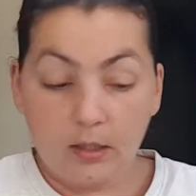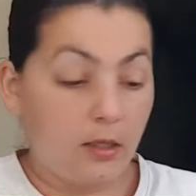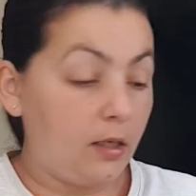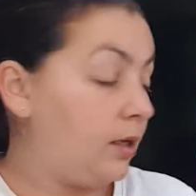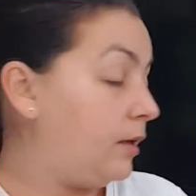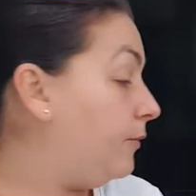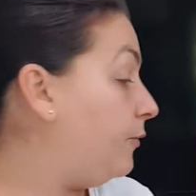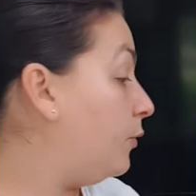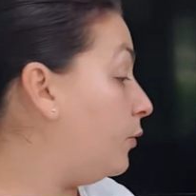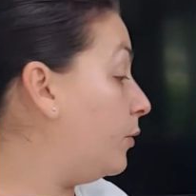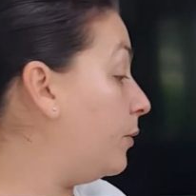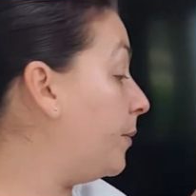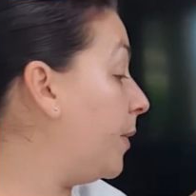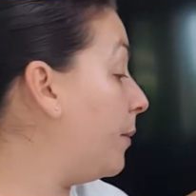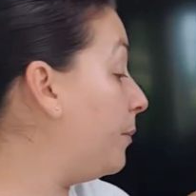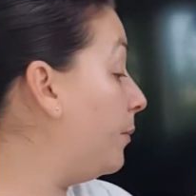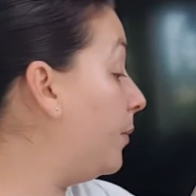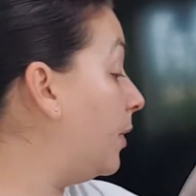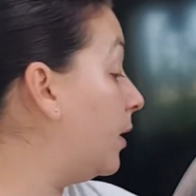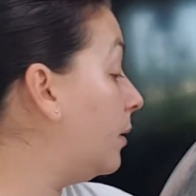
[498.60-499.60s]
if you
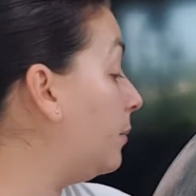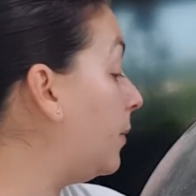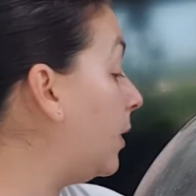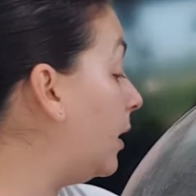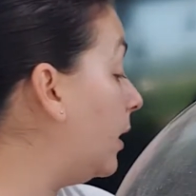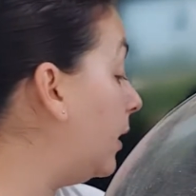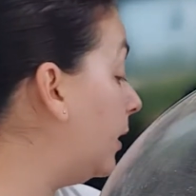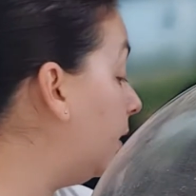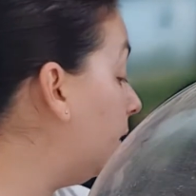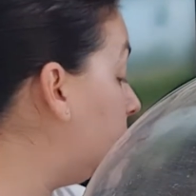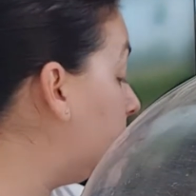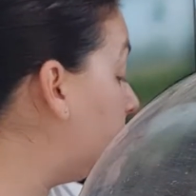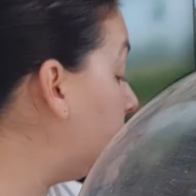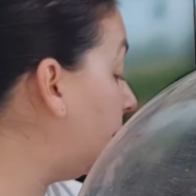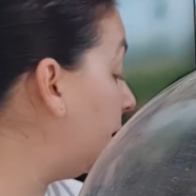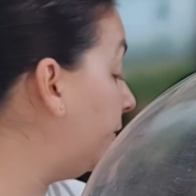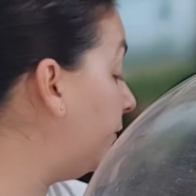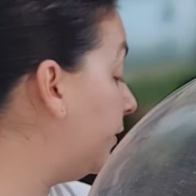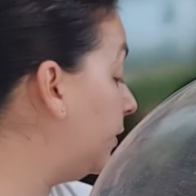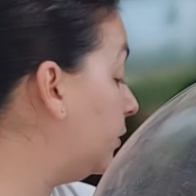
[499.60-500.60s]
remember
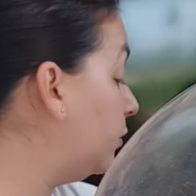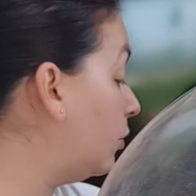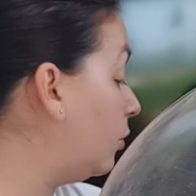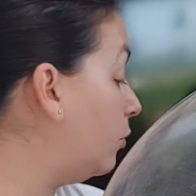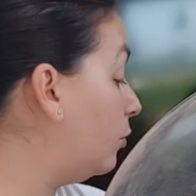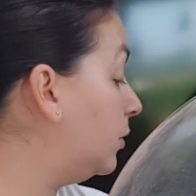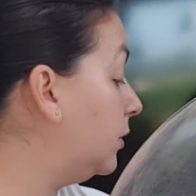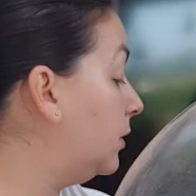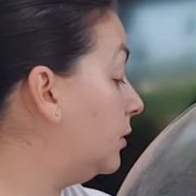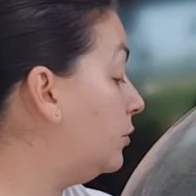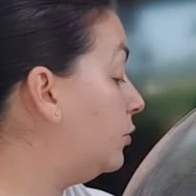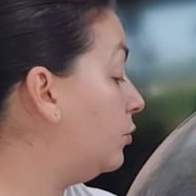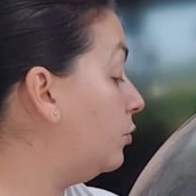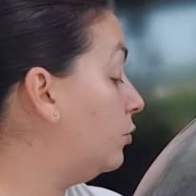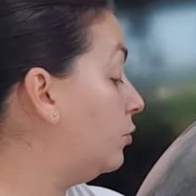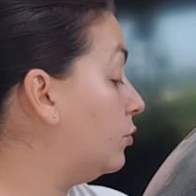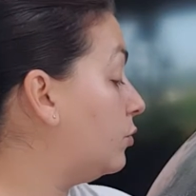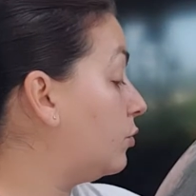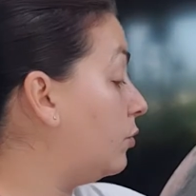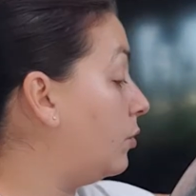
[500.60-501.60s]
my video with the
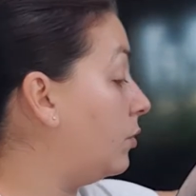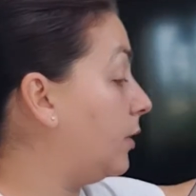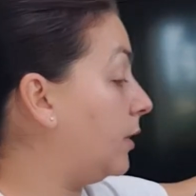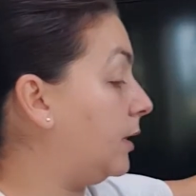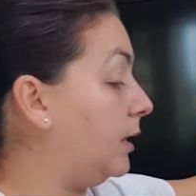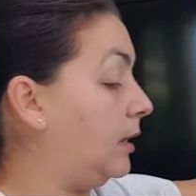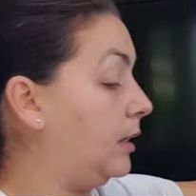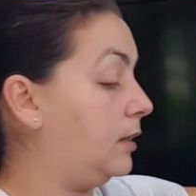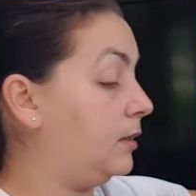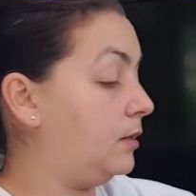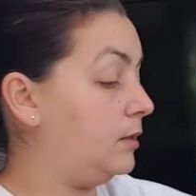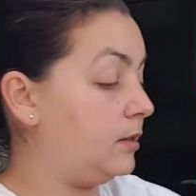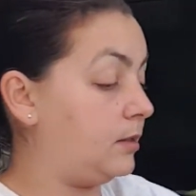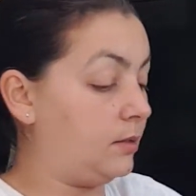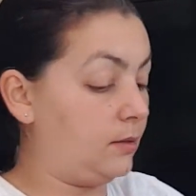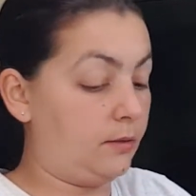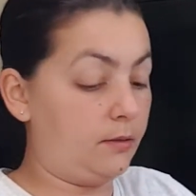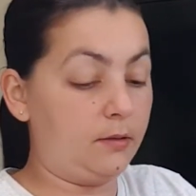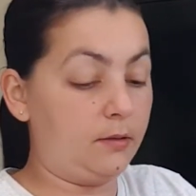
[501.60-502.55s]
jewels orchids,